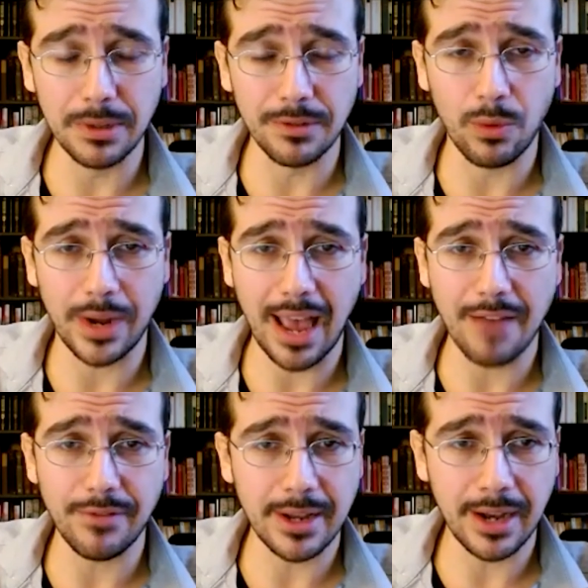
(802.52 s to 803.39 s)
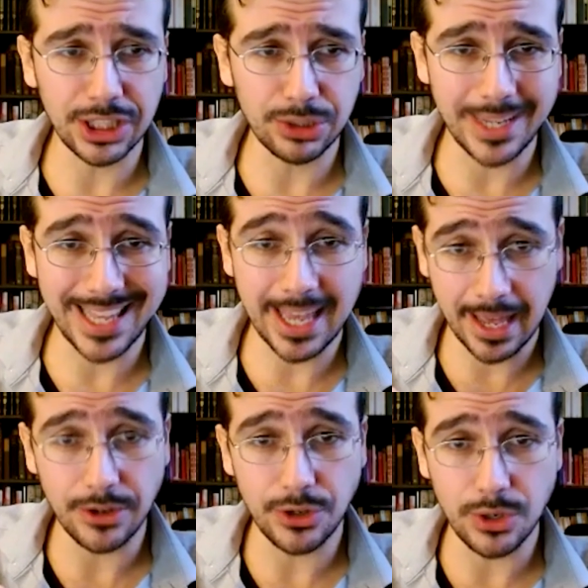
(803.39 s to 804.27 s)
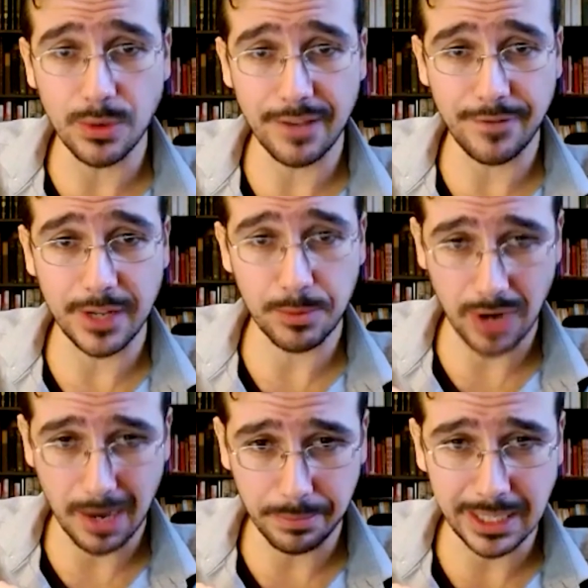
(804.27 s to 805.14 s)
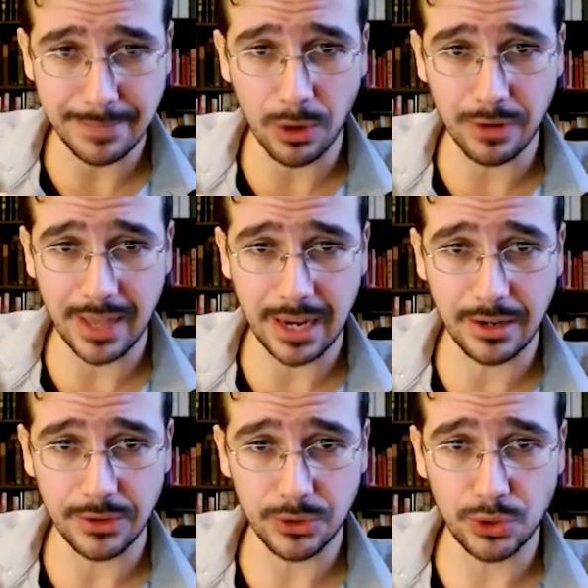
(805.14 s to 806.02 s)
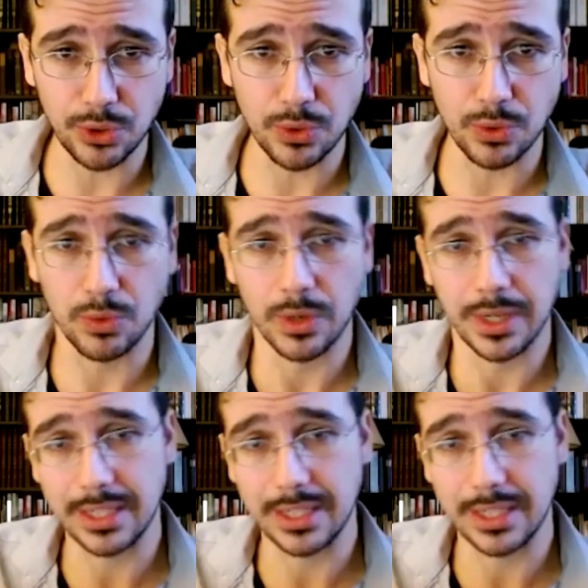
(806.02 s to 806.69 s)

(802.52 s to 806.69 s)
of what every country can do if it is properly motivated to